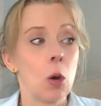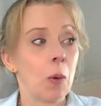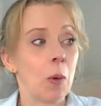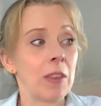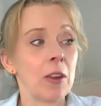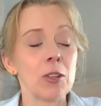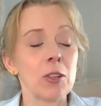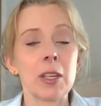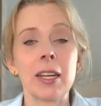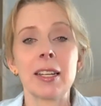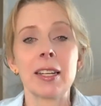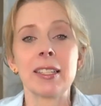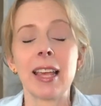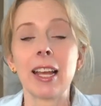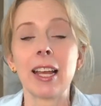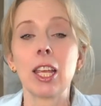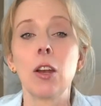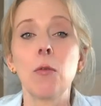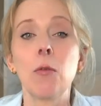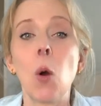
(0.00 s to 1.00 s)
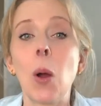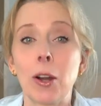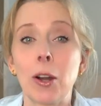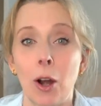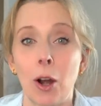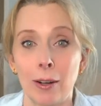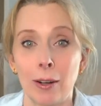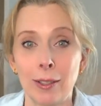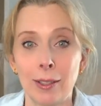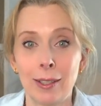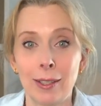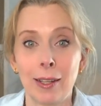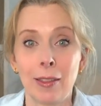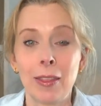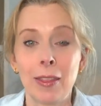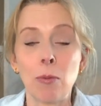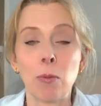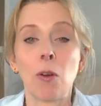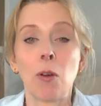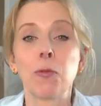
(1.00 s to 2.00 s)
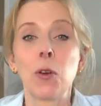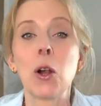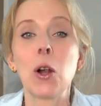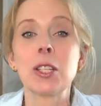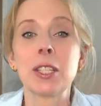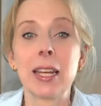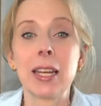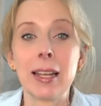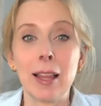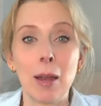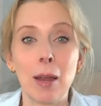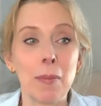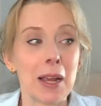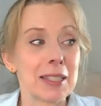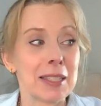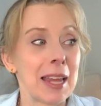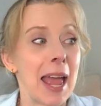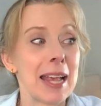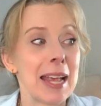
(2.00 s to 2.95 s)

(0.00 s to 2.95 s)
when there's an executive order that refers to Elon Musk